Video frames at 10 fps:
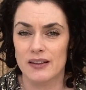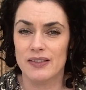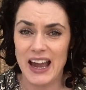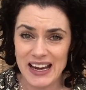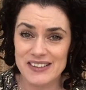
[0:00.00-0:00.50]

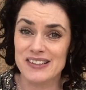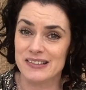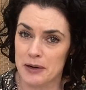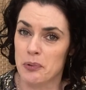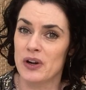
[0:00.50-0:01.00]
That is a
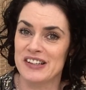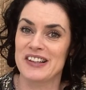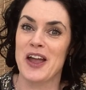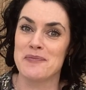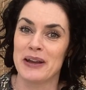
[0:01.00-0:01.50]
slippery
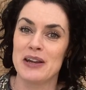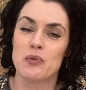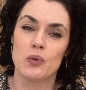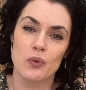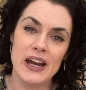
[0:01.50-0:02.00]
slope and it
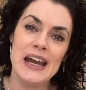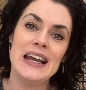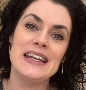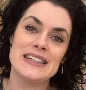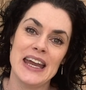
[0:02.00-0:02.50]
will
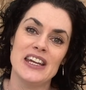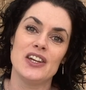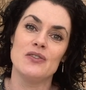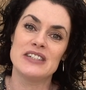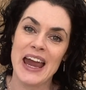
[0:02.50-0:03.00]
really take
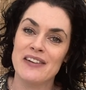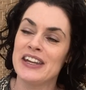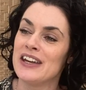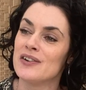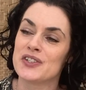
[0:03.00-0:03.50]
you
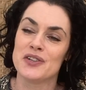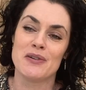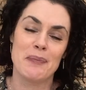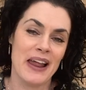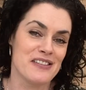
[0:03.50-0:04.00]
downhill to a
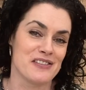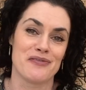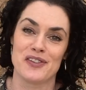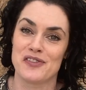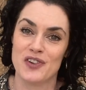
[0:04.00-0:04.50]
place of
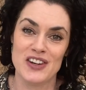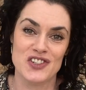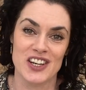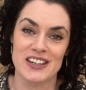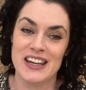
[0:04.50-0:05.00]

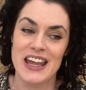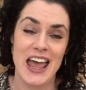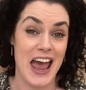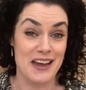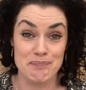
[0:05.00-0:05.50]
frustration
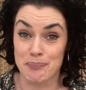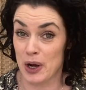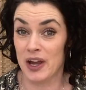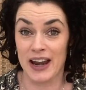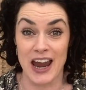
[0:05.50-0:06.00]
and
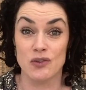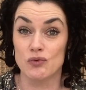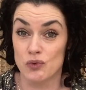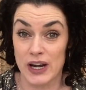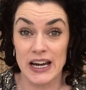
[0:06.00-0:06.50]
burnout
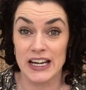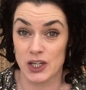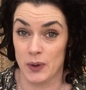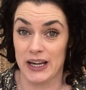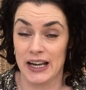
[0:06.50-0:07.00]
really
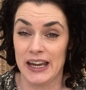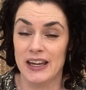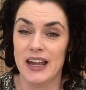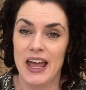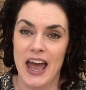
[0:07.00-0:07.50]
quickly.
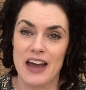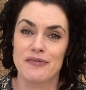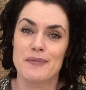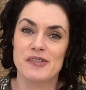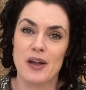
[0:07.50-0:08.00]
And
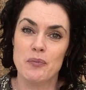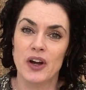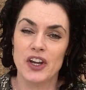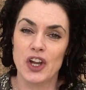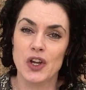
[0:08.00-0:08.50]
from
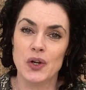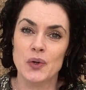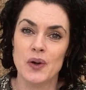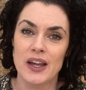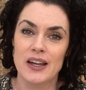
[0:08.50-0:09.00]
someone
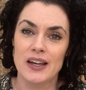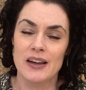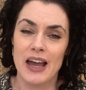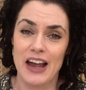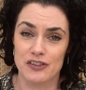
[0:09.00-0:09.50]
who
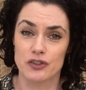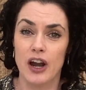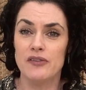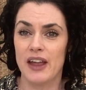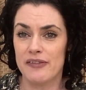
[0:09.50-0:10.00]
has
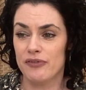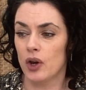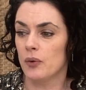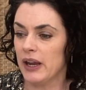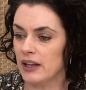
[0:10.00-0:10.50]
grown their
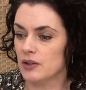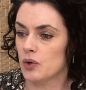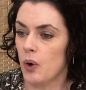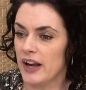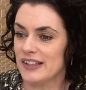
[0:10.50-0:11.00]
following
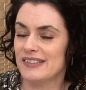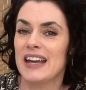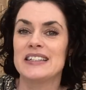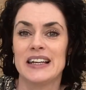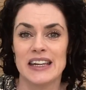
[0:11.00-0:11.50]
quite
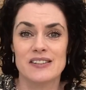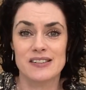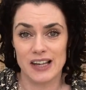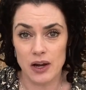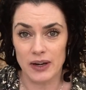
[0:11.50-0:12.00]
steadily and
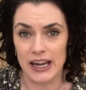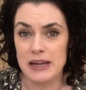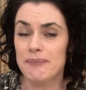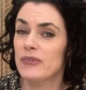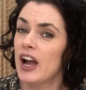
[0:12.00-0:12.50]

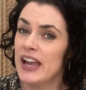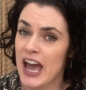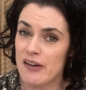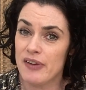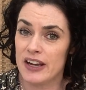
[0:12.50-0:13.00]
slowly. I
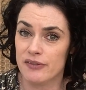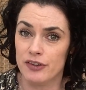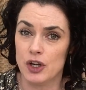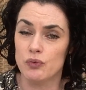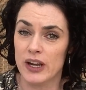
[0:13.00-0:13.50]
have had a
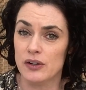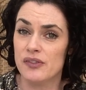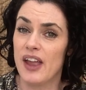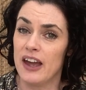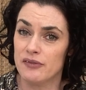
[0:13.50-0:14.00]
few
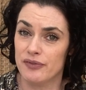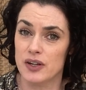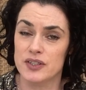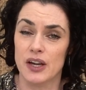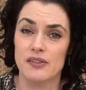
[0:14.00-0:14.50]
reels and
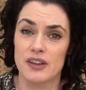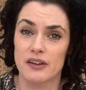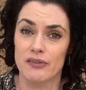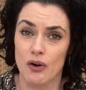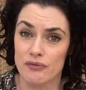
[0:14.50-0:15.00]
photos that
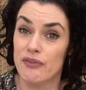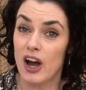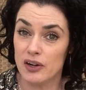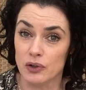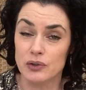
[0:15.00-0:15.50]
have gone
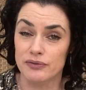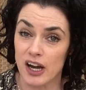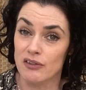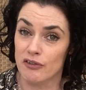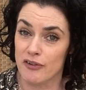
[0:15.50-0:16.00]
viral,
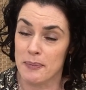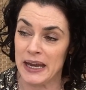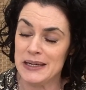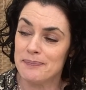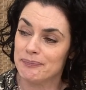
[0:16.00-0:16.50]
viral for me.